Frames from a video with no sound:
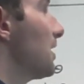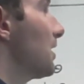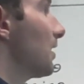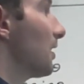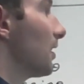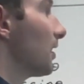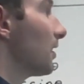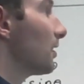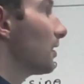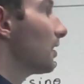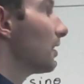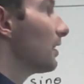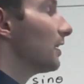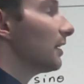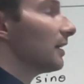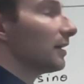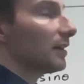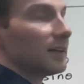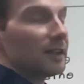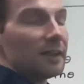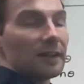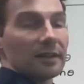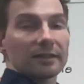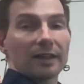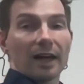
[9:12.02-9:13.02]
EI,
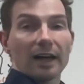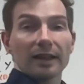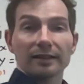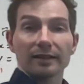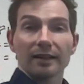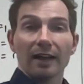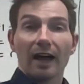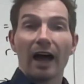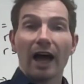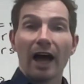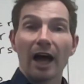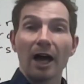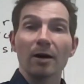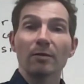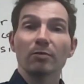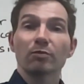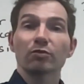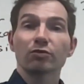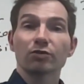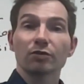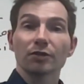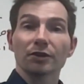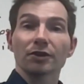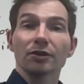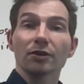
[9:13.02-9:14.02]
that a
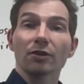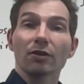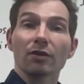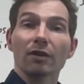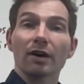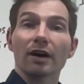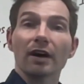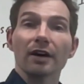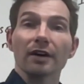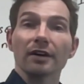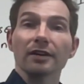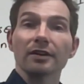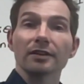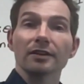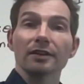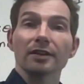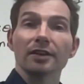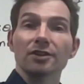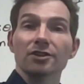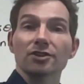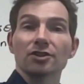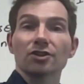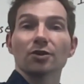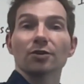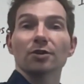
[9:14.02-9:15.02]
priori
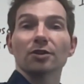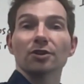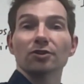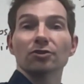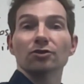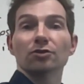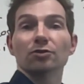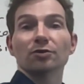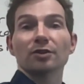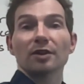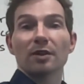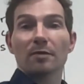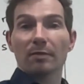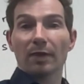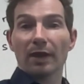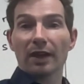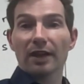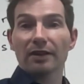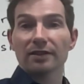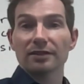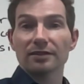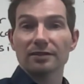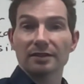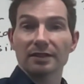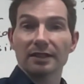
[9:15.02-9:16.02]
is going to
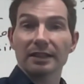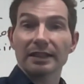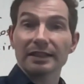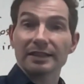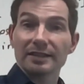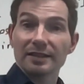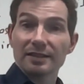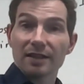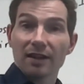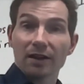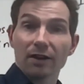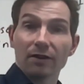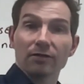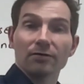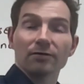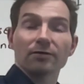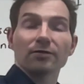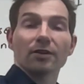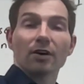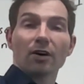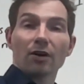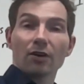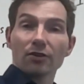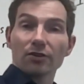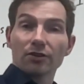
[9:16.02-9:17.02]
depend itself
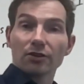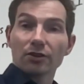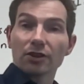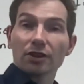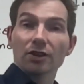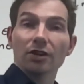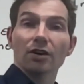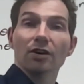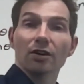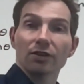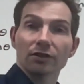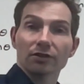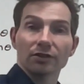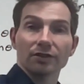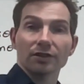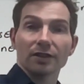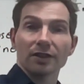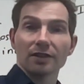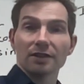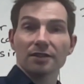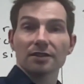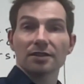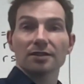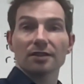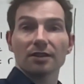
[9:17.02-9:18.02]
on the
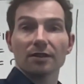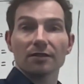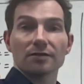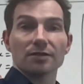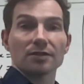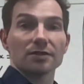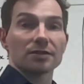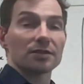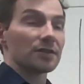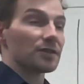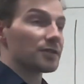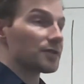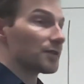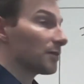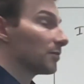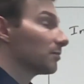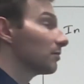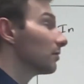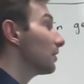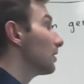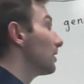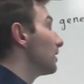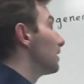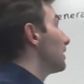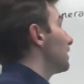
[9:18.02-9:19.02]
coordinates of the system,